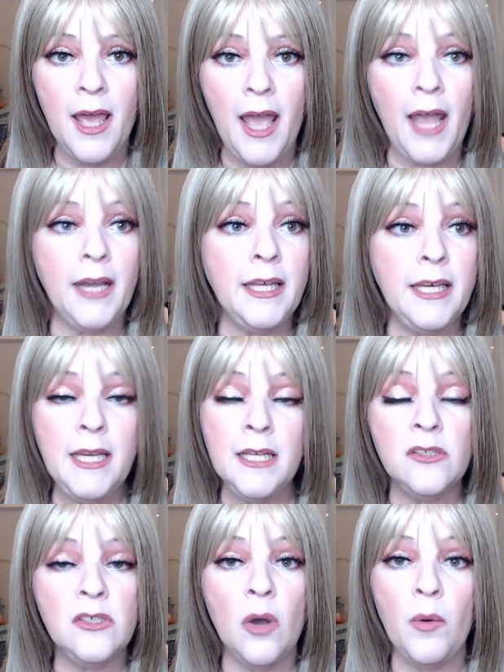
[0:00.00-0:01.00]
and he
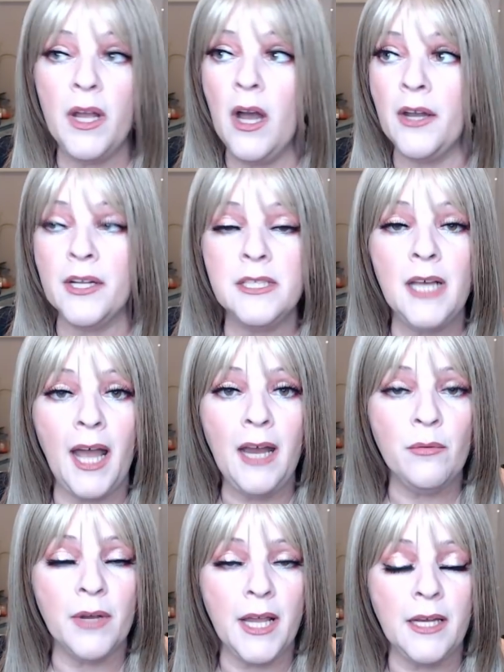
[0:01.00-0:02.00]
is going on a
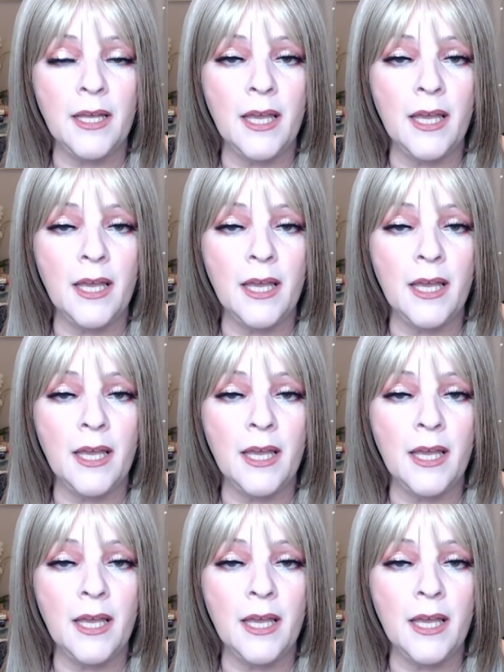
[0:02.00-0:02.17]
tirade.